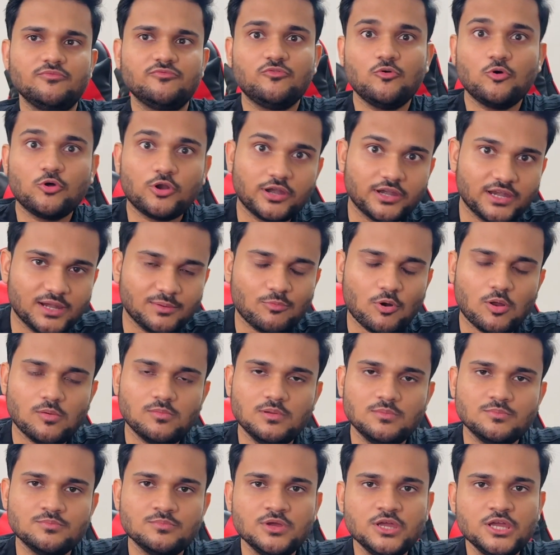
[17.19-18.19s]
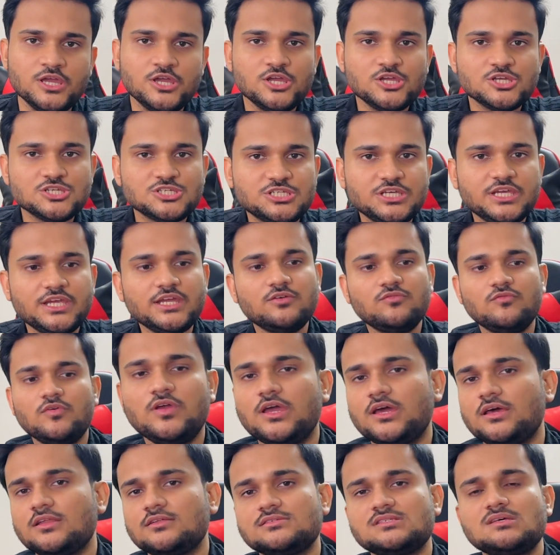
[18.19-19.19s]
400 problem sheet
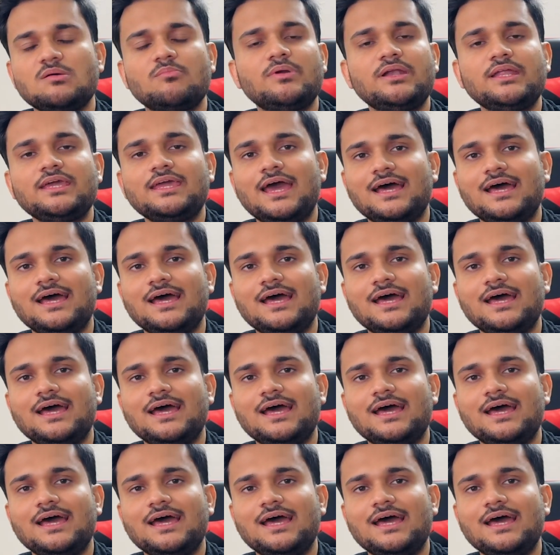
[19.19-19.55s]
where somebody